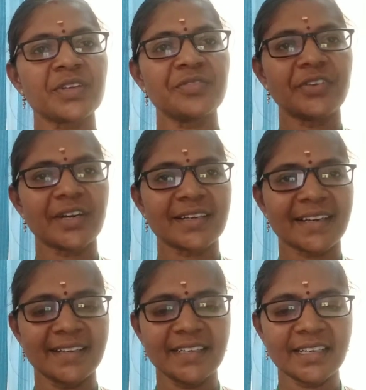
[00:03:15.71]
for
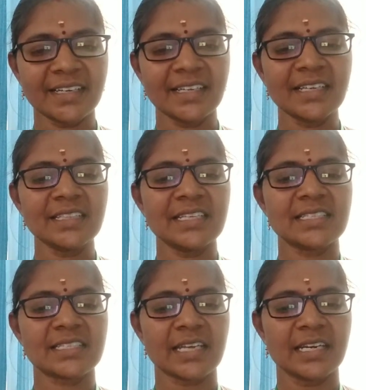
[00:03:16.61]
conducting the
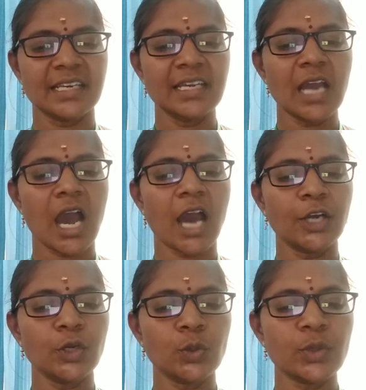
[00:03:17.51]
study
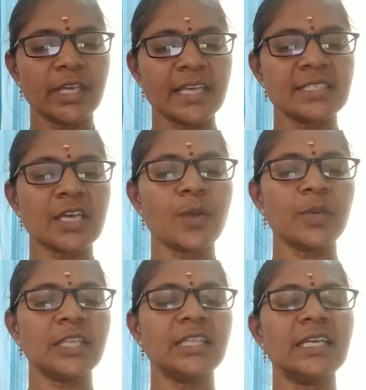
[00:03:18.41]
and to
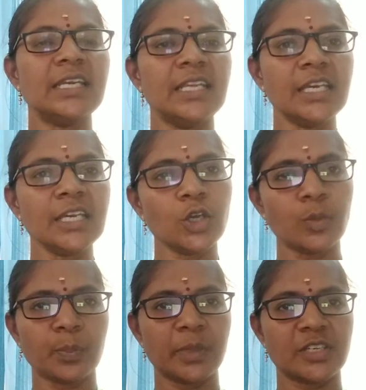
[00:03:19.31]
examine the link
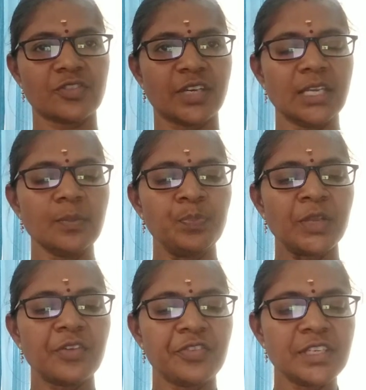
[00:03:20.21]
between
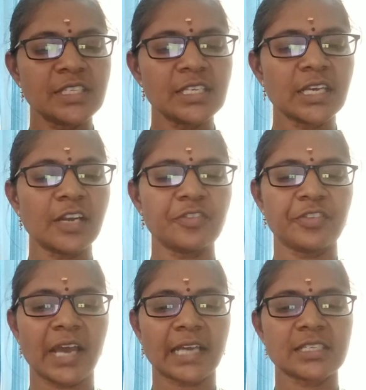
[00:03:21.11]
physical
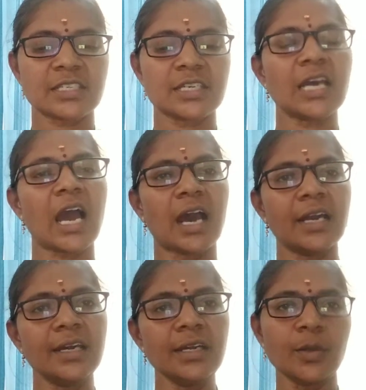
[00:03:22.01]
factor
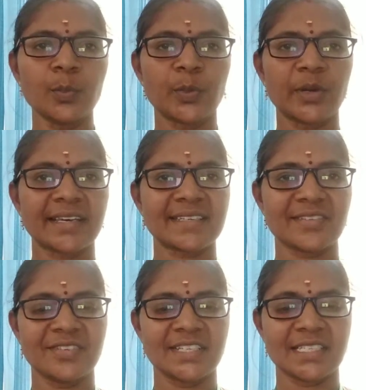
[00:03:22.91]
and
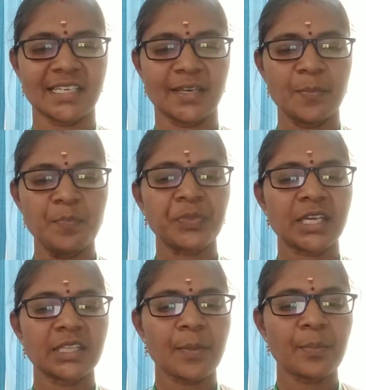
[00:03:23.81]
productivity.
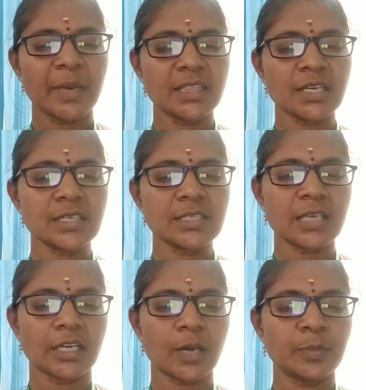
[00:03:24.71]
The methods
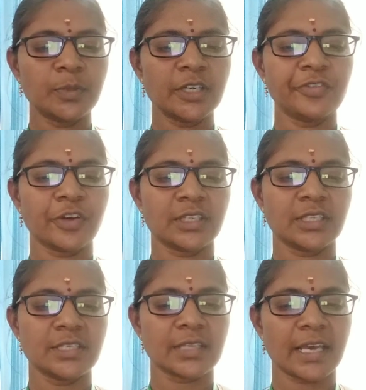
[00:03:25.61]
adopted for
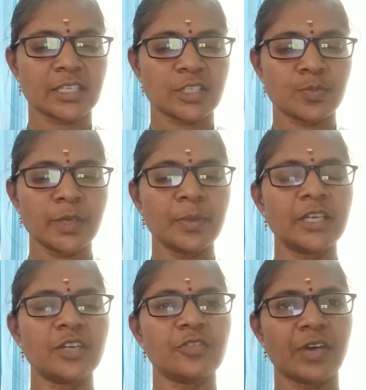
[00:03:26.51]
this
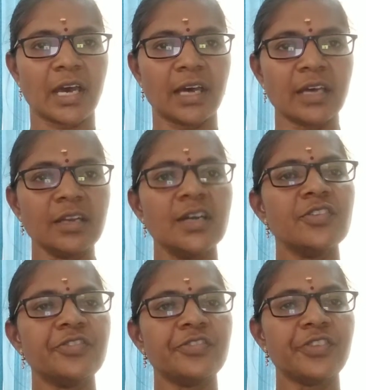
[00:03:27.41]
experiment were,
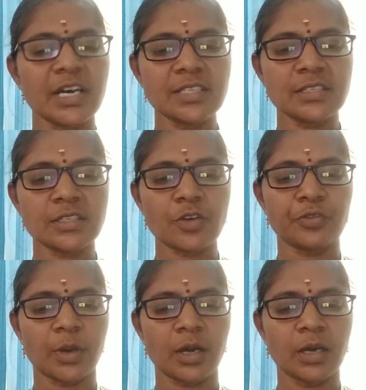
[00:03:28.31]
first
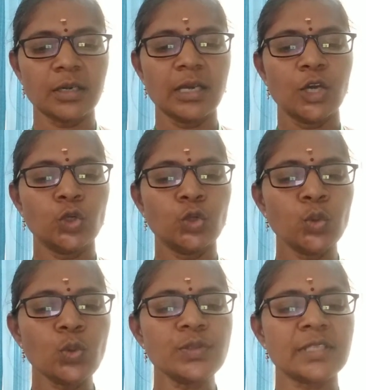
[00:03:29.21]
of all,
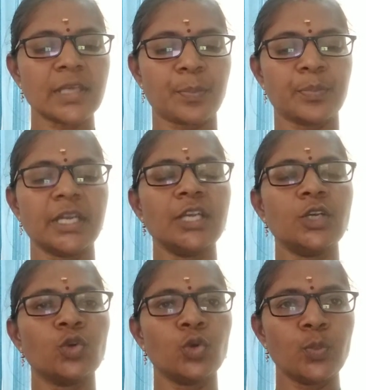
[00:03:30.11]
two
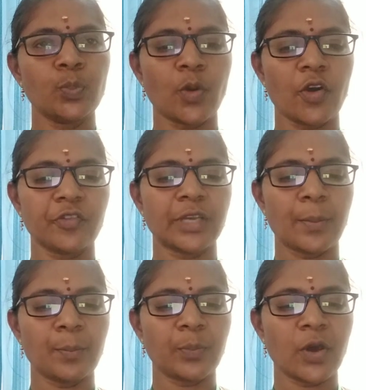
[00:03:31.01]
separate group of
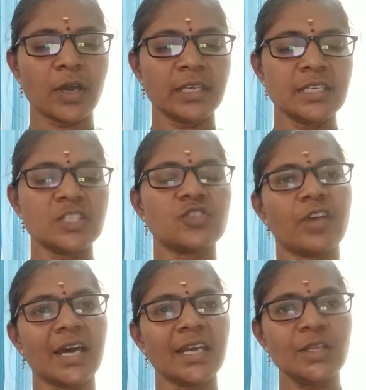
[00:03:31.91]
employees
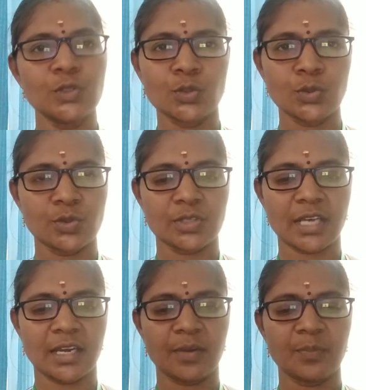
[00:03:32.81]
were
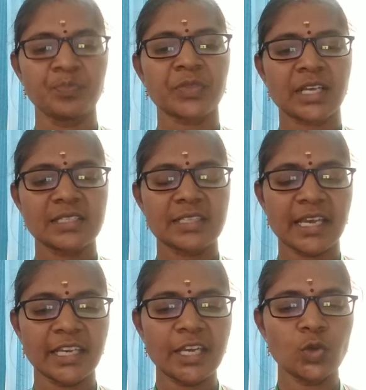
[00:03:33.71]
chosen.
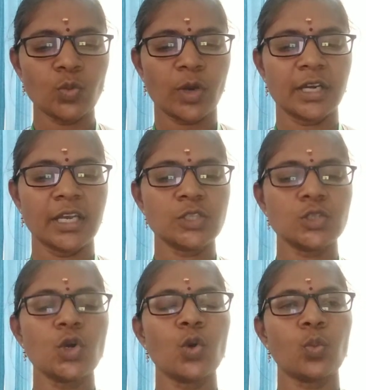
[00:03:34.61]
Second one
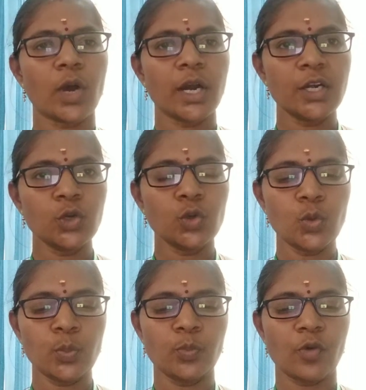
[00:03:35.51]
is one
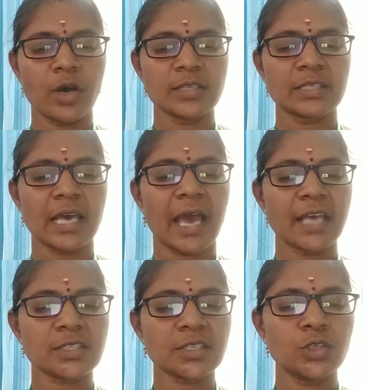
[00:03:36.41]
group was
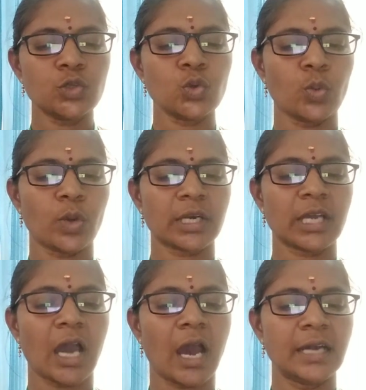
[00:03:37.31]
asked to
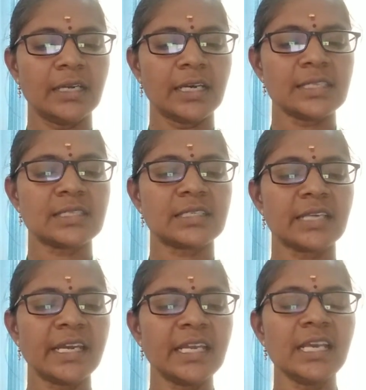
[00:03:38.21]
work under
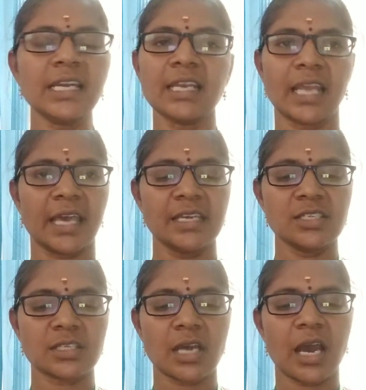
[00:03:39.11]
steady
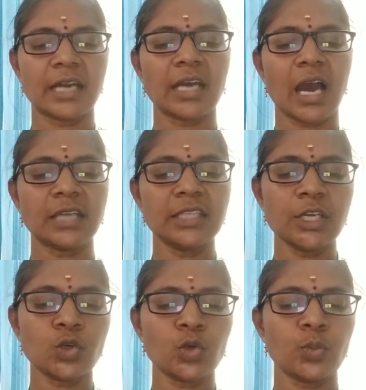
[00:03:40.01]
light and
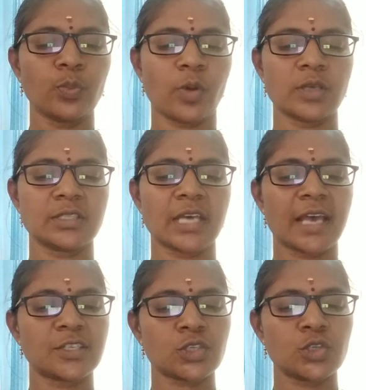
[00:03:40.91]
other group was
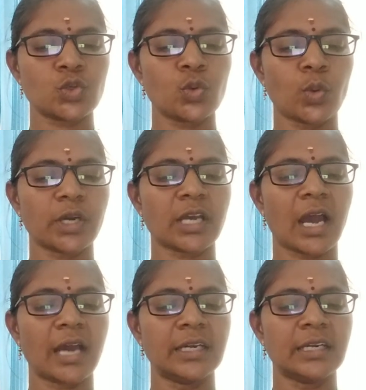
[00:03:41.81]
asked to work
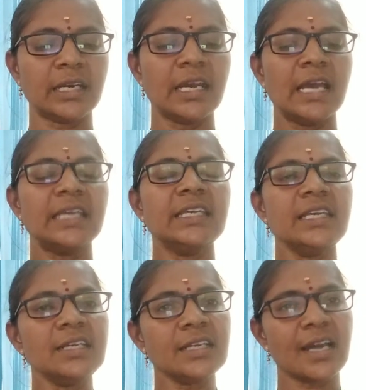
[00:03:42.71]
under
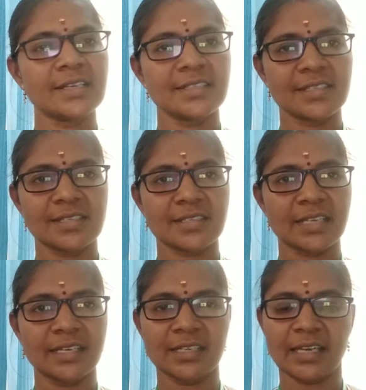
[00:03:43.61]

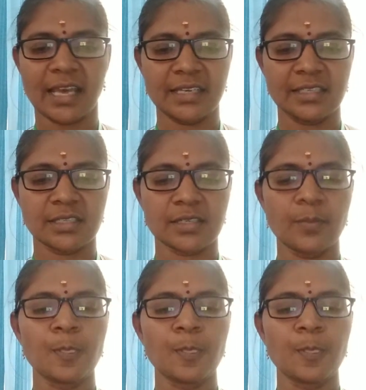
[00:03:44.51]
inconsistent light.